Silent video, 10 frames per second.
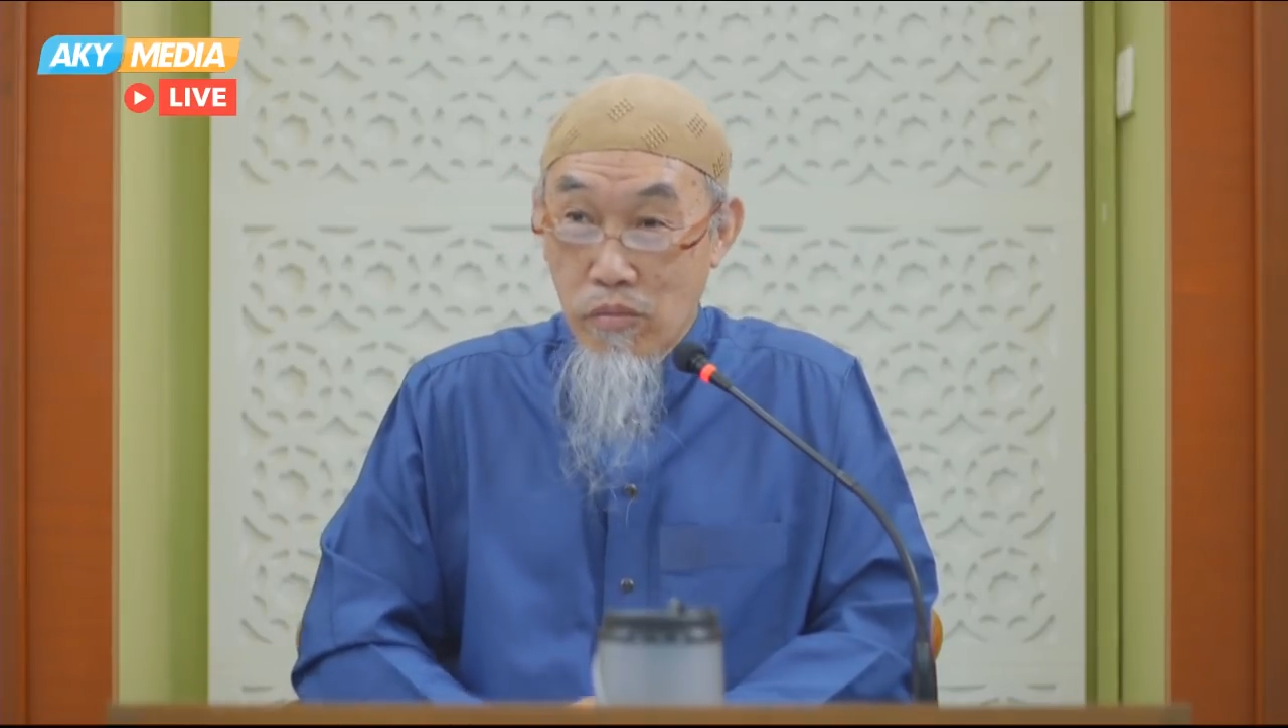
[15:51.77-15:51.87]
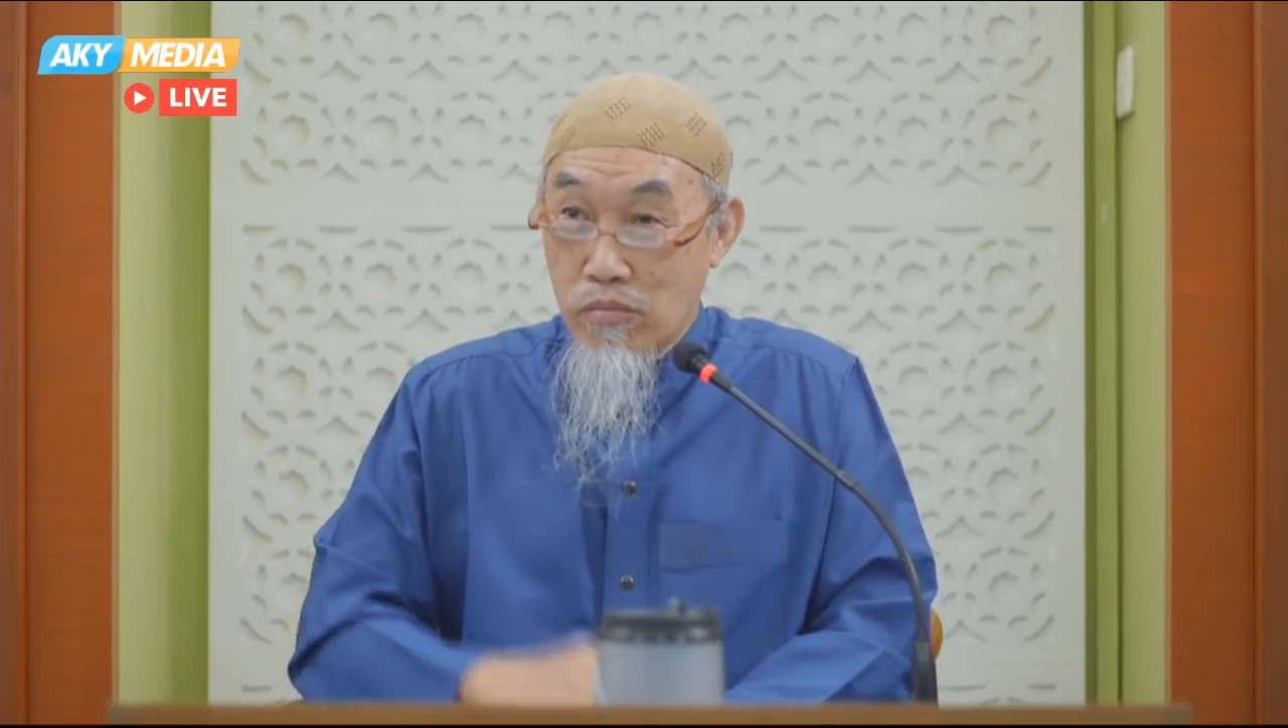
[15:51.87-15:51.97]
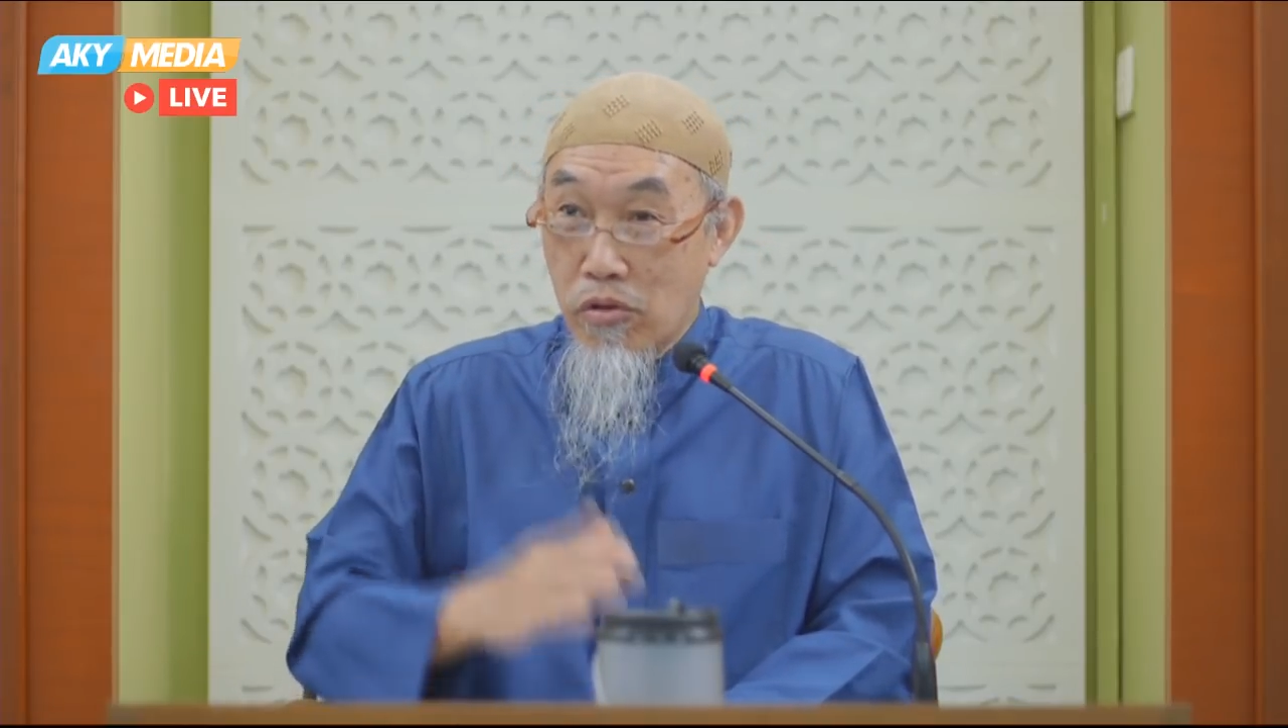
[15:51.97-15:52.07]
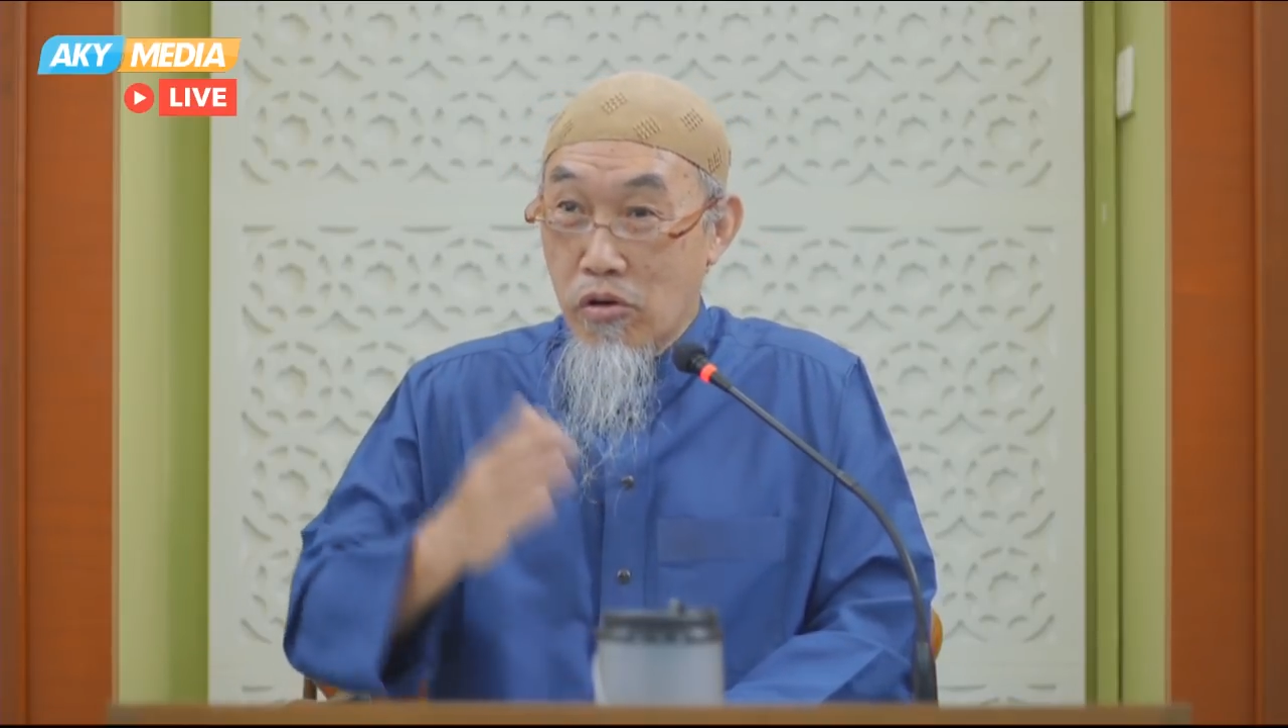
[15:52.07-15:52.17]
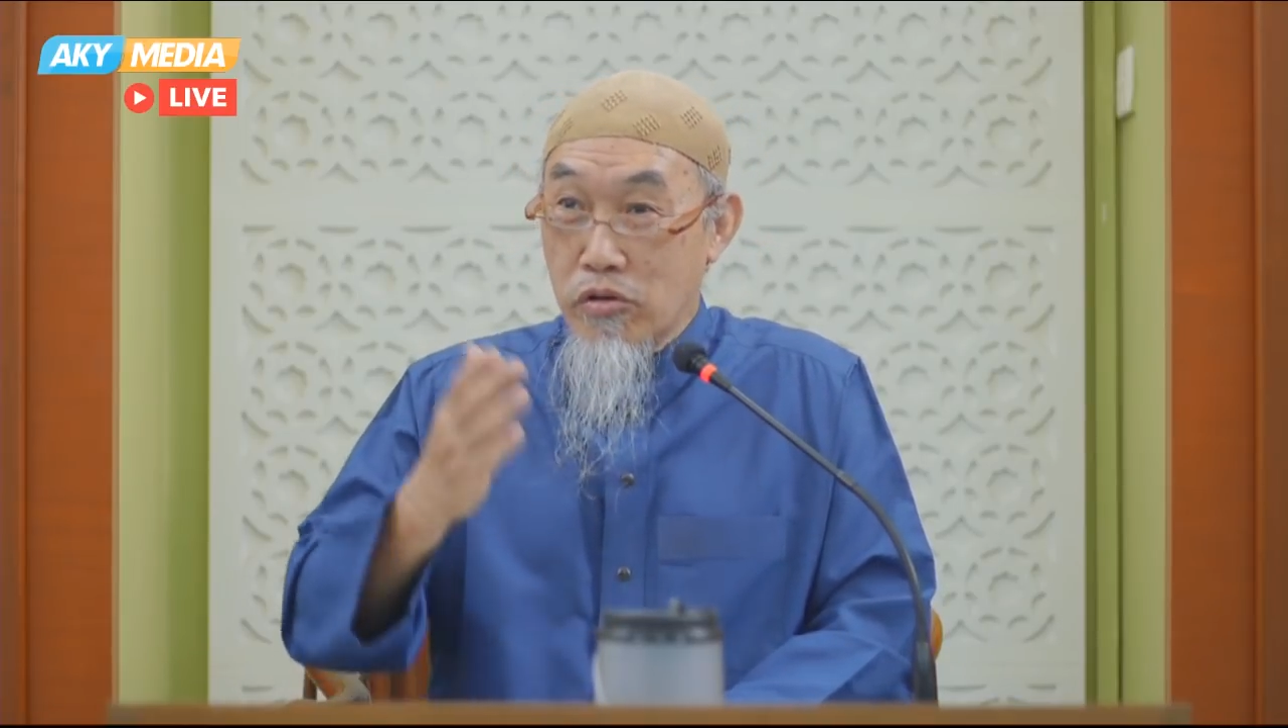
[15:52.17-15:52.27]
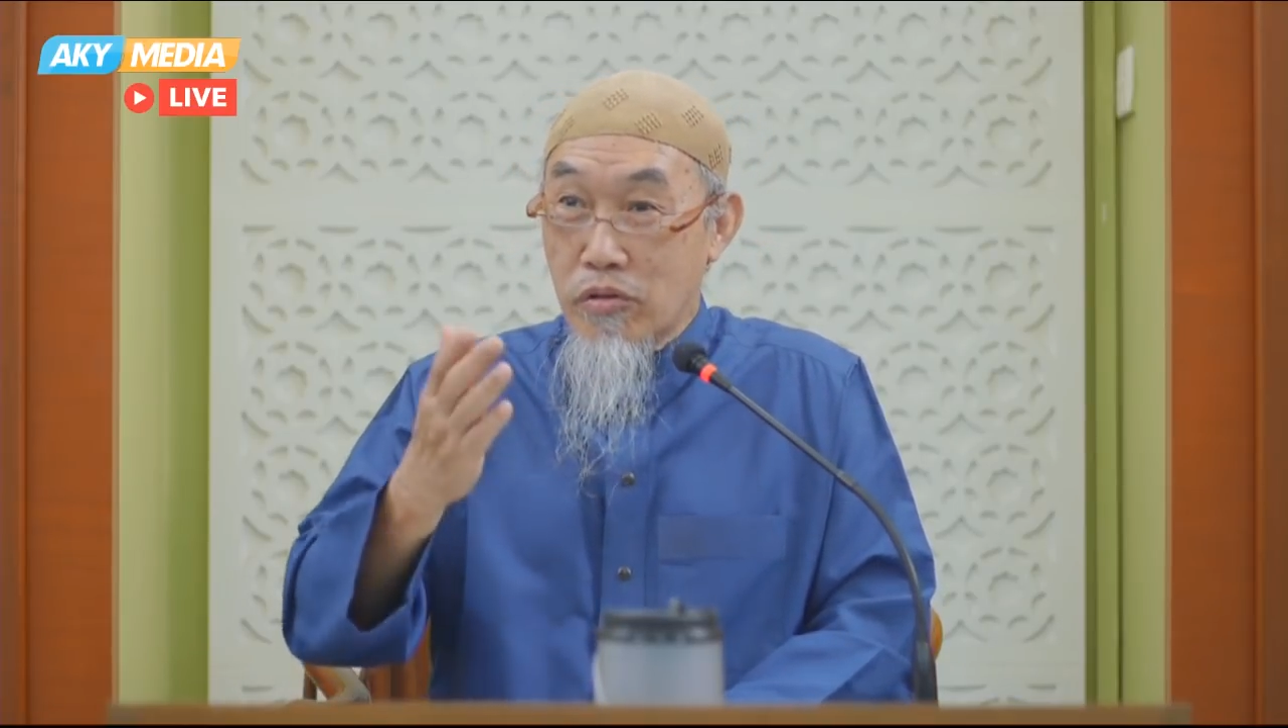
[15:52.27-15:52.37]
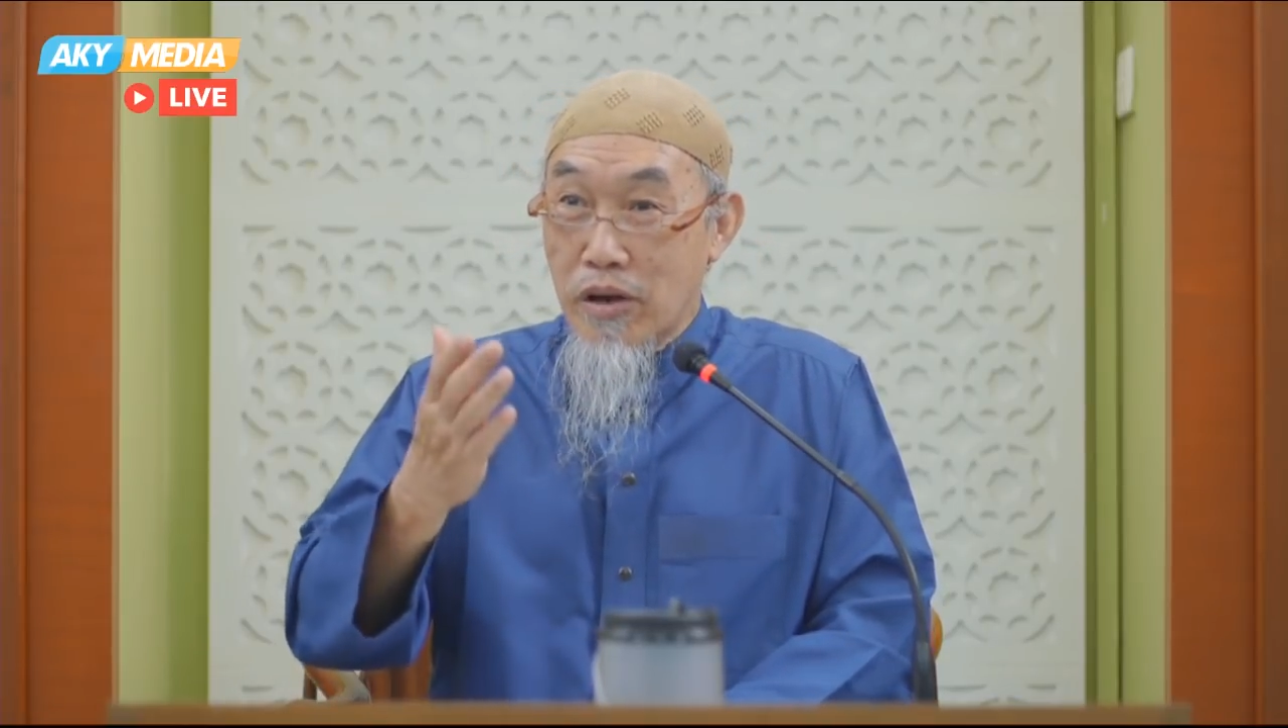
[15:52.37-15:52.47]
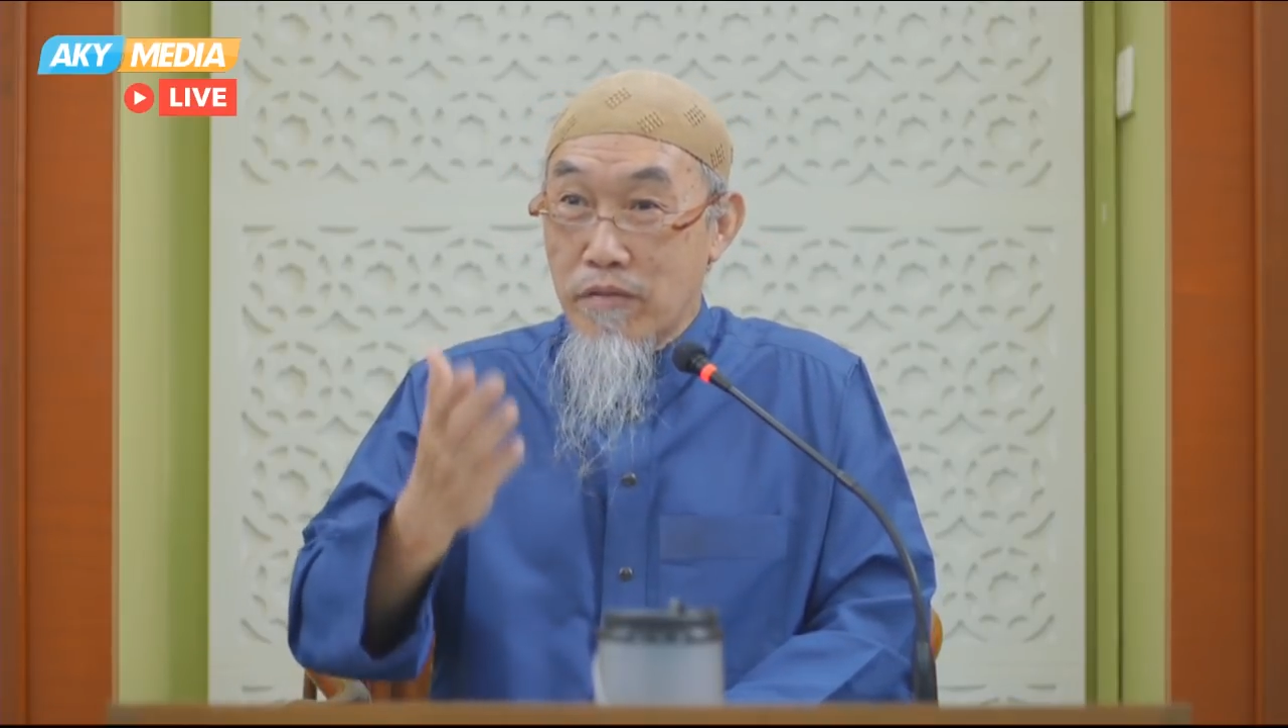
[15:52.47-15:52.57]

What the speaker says: The more you